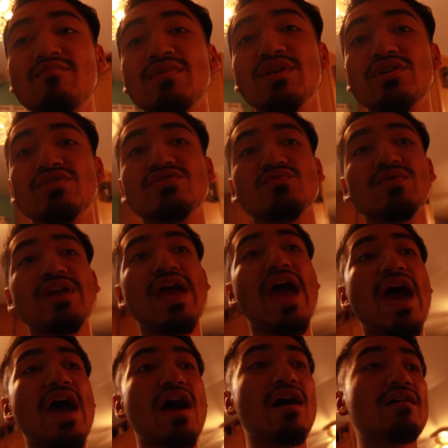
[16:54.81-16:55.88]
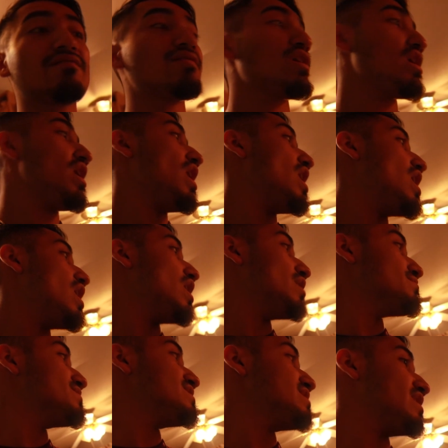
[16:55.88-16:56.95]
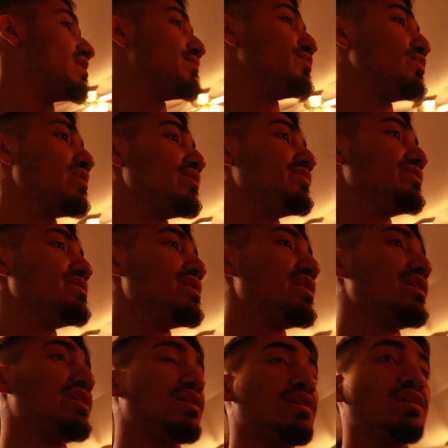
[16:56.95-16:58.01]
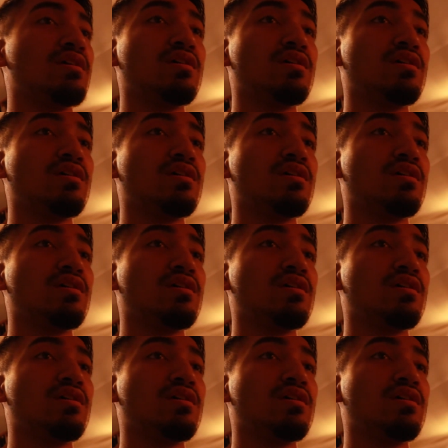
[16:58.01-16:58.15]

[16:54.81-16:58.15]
meals we have set out throughout the day.